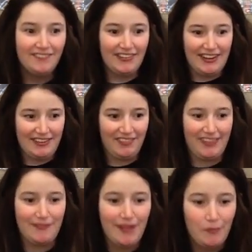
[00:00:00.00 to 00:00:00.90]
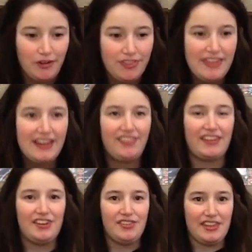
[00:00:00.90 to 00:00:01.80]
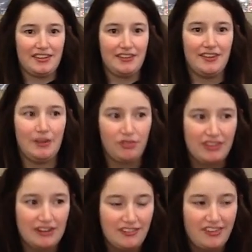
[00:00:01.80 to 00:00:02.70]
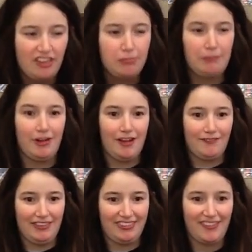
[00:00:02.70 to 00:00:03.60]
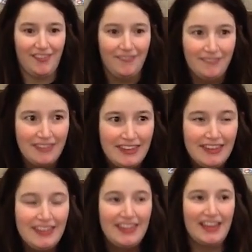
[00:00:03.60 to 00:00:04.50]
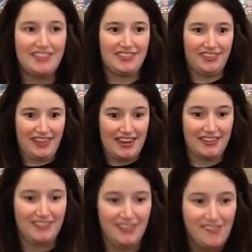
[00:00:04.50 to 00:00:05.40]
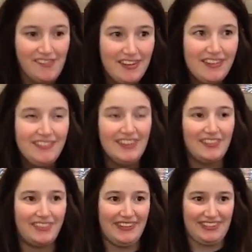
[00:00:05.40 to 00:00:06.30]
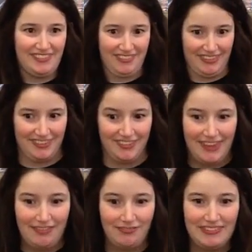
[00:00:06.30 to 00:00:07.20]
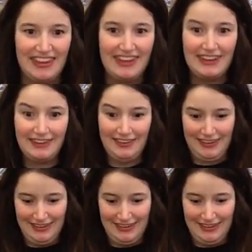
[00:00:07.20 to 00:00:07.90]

But it was, like, well worth it because I knew that it was going to disgust my mom, and so I just decided to deal with the pictures and have them be taken.